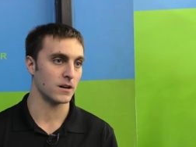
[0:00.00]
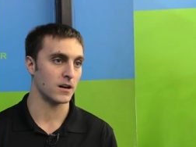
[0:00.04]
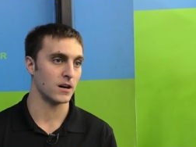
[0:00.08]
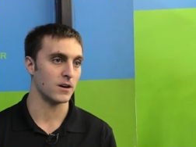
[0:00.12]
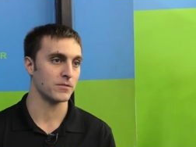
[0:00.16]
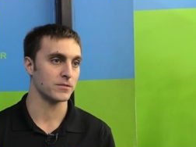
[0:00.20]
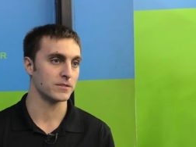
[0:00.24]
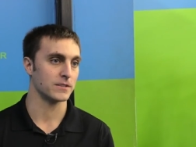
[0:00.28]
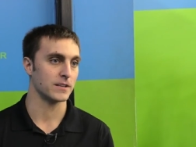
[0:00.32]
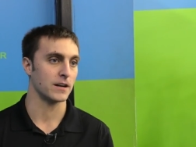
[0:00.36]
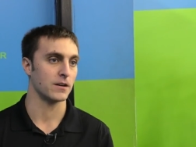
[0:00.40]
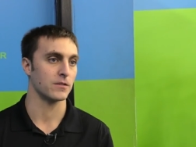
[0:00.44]
The
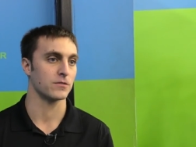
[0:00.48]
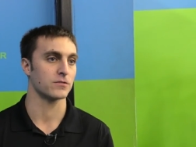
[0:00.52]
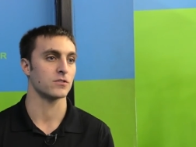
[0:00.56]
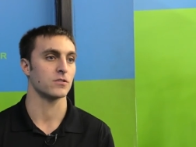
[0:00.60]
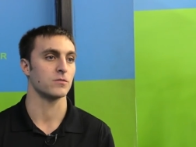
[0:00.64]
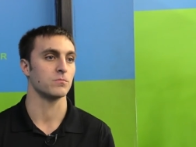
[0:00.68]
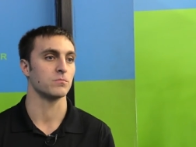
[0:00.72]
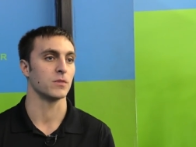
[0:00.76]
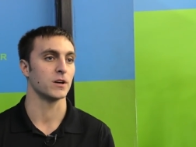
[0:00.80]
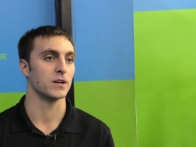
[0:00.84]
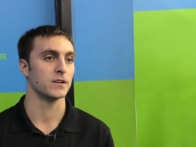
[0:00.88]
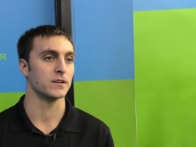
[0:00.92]
office hours
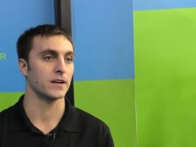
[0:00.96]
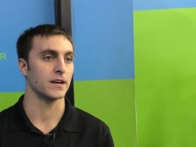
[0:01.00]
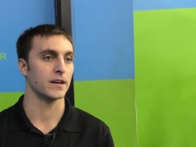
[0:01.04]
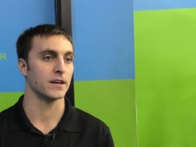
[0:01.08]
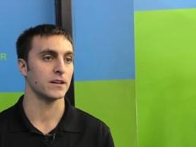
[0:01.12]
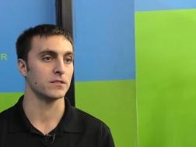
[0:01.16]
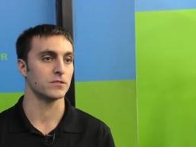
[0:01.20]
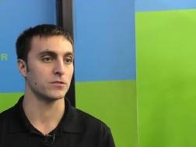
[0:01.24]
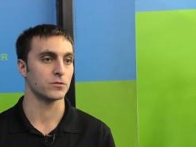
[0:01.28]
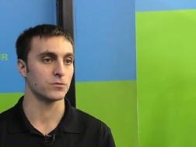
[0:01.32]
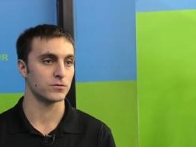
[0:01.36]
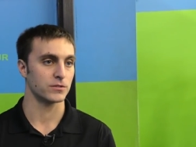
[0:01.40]
are
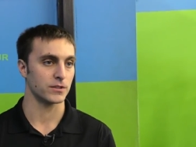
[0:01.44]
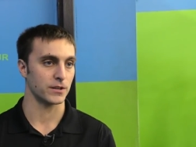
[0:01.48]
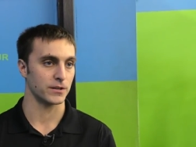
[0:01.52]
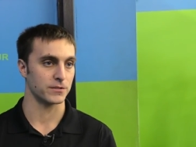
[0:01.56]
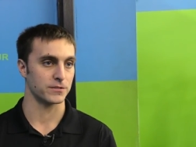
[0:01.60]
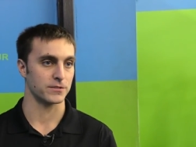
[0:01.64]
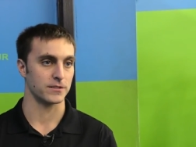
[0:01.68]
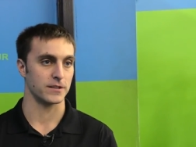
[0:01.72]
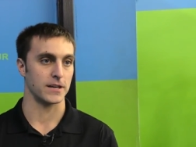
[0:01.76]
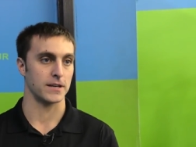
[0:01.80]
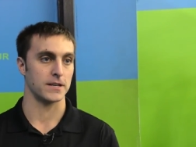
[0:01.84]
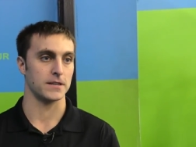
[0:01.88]
Monday through
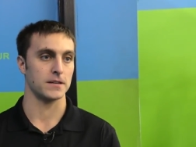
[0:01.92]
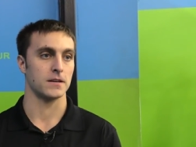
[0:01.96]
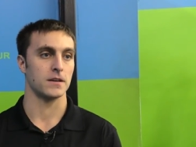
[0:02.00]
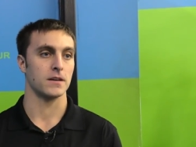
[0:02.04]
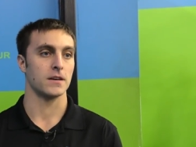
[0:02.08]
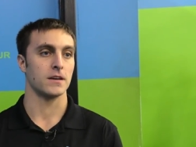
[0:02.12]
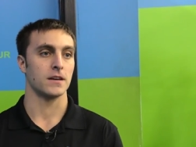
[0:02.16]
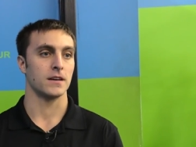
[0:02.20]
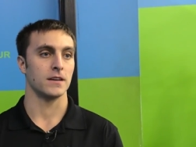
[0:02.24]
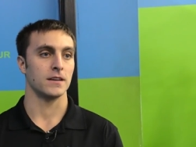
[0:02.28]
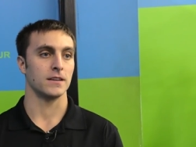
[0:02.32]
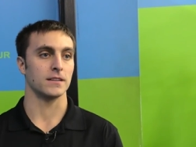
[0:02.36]
Thursday,
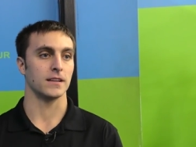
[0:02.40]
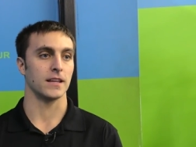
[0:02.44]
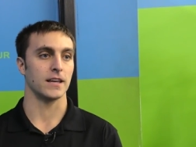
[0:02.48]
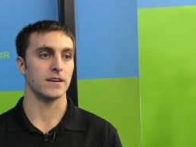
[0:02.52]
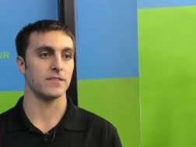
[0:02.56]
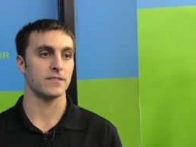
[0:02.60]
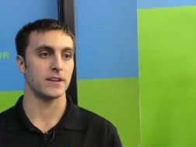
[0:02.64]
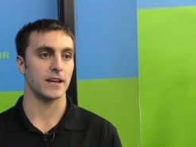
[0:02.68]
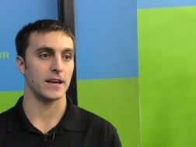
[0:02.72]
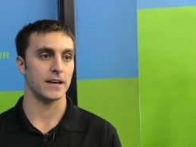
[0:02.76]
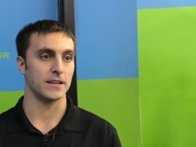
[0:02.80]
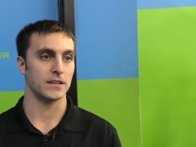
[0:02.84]

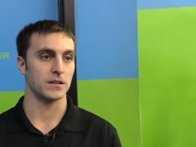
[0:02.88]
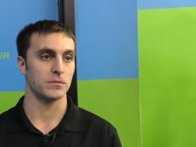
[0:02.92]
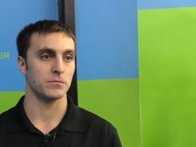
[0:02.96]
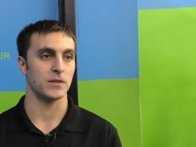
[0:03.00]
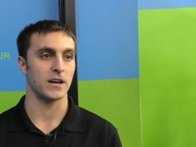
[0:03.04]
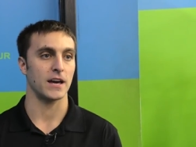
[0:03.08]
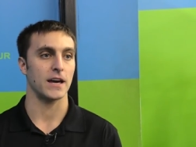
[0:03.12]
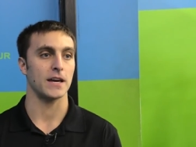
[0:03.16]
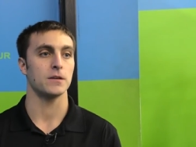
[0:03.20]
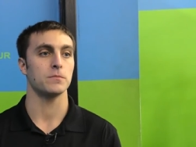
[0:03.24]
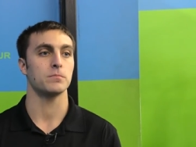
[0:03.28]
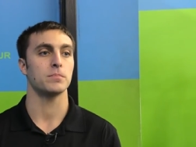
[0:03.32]
11 a.m.
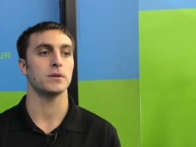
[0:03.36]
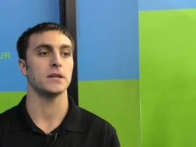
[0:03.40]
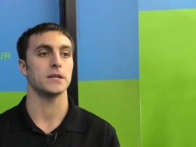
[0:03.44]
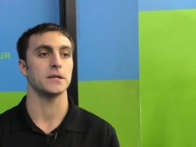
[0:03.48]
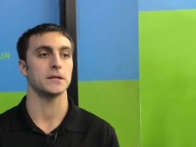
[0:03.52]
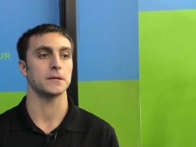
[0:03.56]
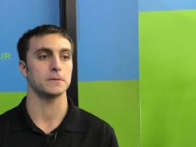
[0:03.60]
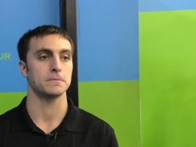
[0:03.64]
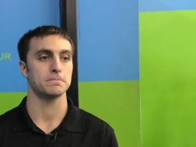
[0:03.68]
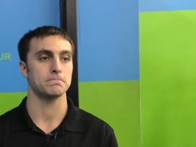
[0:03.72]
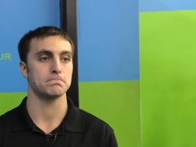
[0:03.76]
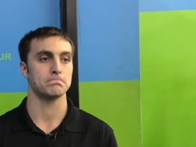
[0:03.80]
to 8
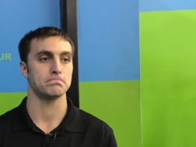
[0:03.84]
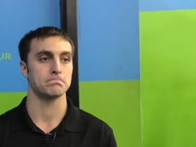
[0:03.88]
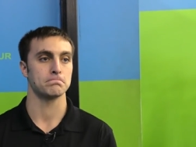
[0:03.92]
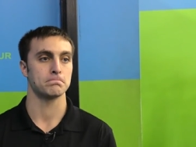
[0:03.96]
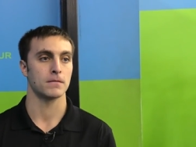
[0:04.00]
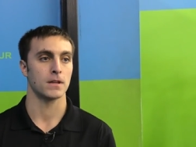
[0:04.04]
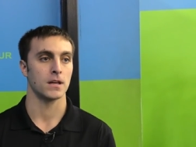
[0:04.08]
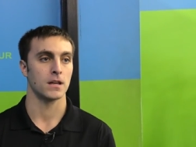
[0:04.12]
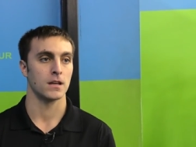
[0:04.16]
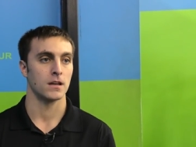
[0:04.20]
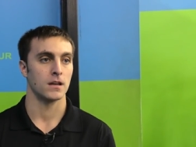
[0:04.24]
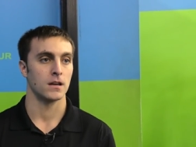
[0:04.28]
p.m.
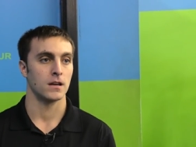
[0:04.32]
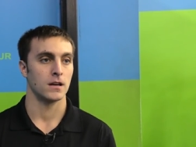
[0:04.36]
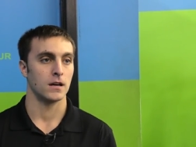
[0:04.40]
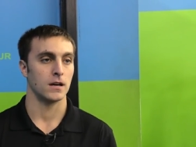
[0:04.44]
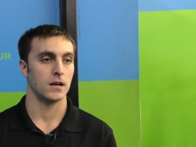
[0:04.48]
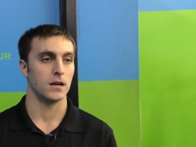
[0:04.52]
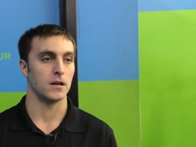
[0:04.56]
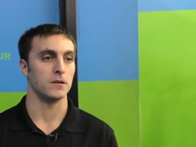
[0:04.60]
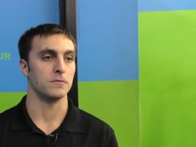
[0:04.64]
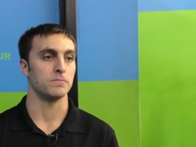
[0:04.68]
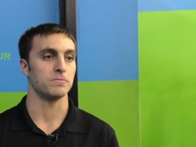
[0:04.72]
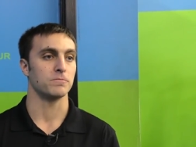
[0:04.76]

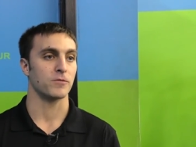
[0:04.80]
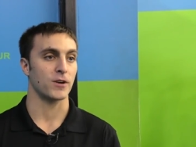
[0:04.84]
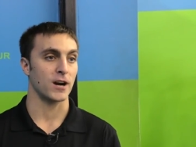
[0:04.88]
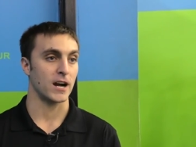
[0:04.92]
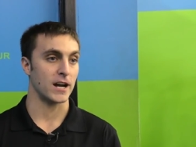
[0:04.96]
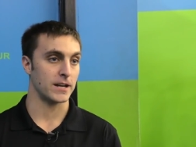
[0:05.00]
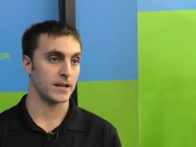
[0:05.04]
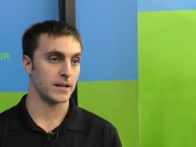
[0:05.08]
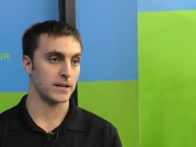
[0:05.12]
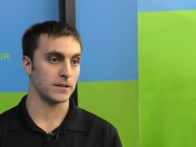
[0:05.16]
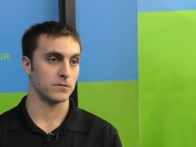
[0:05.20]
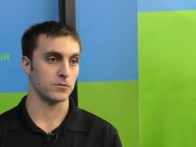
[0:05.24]

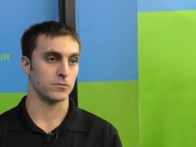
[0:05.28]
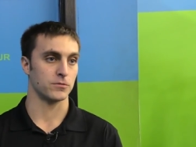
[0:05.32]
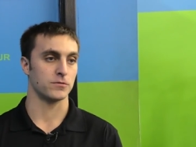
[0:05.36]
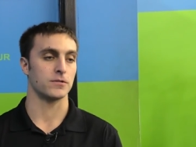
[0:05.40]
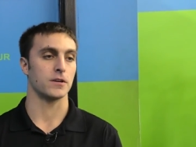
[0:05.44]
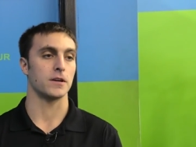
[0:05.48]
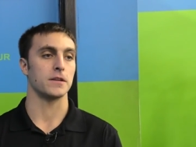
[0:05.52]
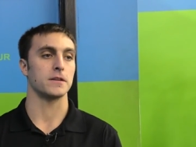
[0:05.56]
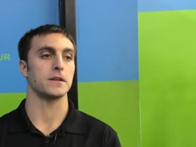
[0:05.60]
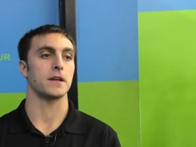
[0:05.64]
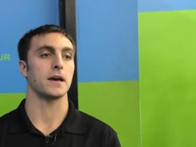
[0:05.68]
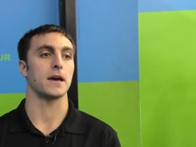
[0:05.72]
Friday through
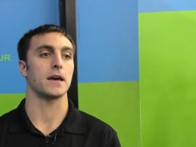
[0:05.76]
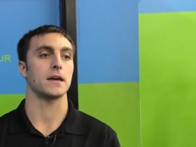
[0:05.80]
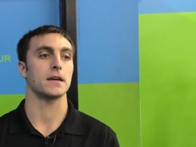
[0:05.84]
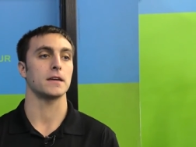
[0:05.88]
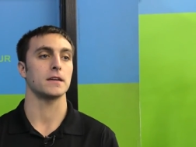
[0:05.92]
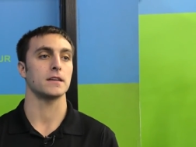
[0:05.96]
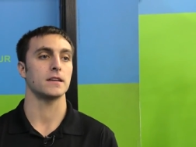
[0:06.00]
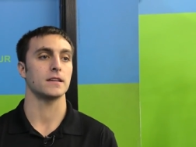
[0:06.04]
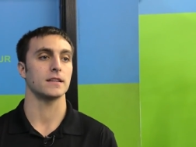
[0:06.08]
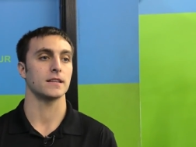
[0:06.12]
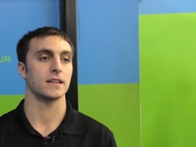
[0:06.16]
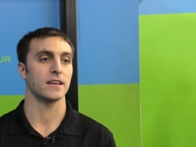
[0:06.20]

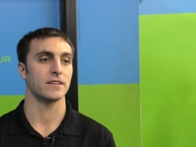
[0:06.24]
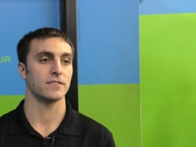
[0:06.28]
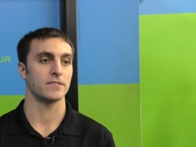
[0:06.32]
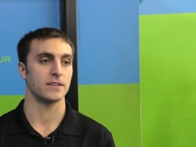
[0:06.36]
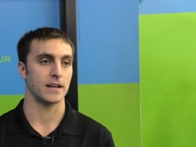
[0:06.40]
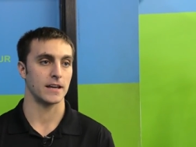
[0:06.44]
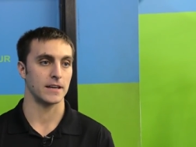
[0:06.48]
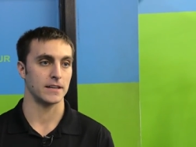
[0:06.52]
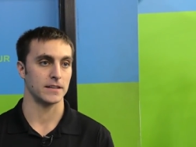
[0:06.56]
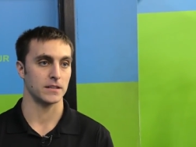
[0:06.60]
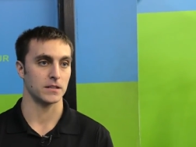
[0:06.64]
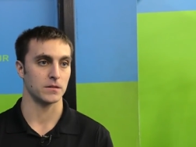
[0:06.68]
Sunday,
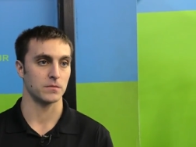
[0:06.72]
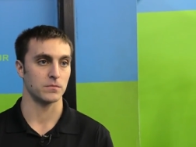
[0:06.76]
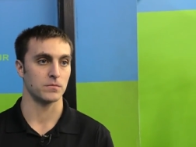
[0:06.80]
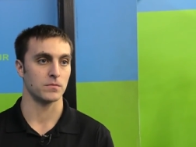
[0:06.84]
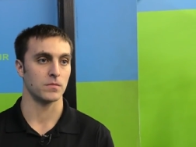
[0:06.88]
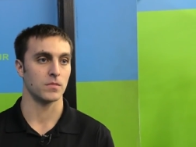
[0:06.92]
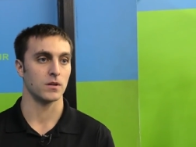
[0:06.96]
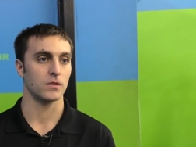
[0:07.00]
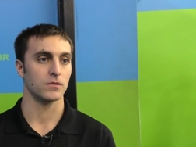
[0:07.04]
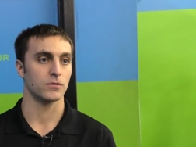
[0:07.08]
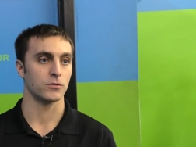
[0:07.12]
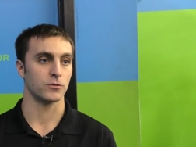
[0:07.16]
11 a.m.
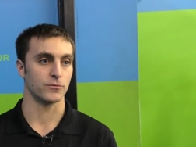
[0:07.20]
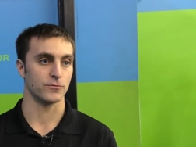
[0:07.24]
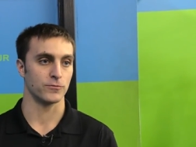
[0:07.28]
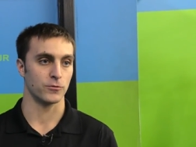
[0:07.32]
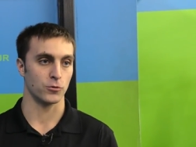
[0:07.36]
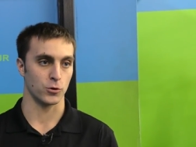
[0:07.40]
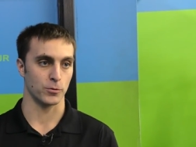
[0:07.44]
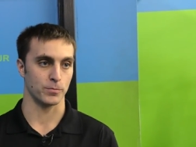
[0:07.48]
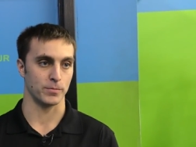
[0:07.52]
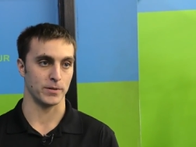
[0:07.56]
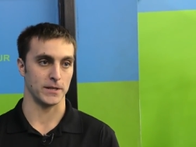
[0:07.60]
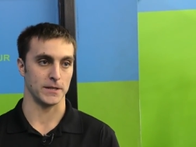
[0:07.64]
through
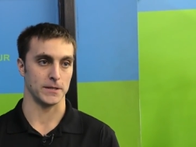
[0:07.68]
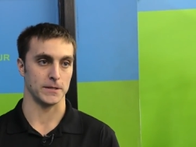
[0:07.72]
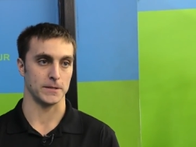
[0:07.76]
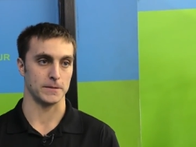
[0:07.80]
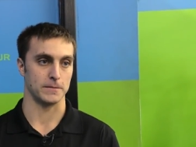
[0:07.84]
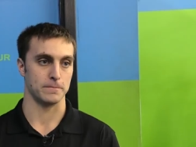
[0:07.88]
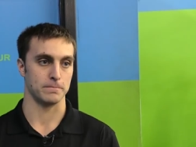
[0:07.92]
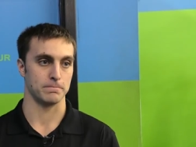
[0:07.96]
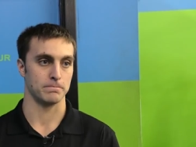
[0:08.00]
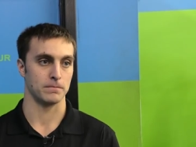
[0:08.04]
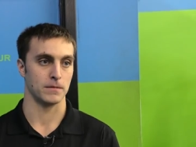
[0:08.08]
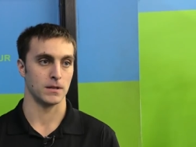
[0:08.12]
4
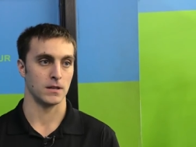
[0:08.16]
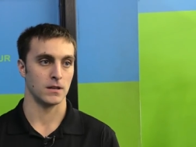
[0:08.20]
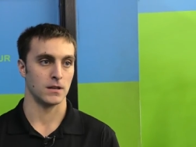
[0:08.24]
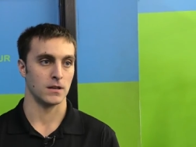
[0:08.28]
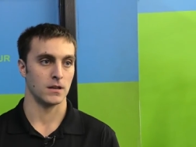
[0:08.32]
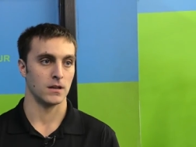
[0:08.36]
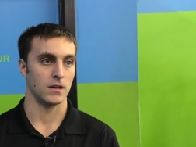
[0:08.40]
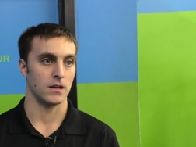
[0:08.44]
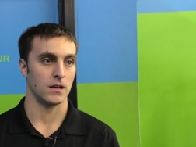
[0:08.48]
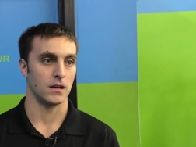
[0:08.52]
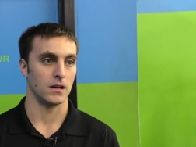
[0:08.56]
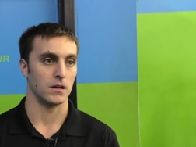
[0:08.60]

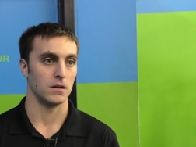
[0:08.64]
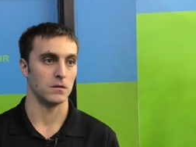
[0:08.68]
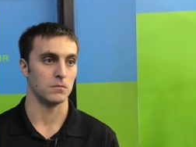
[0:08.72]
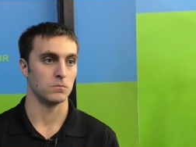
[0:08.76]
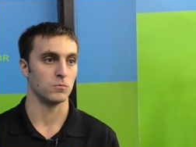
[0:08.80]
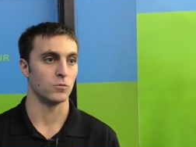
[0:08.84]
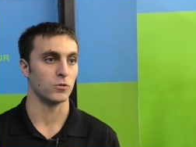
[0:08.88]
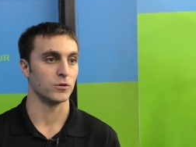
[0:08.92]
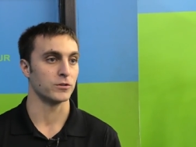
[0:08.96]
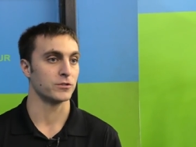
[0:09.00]
p.m.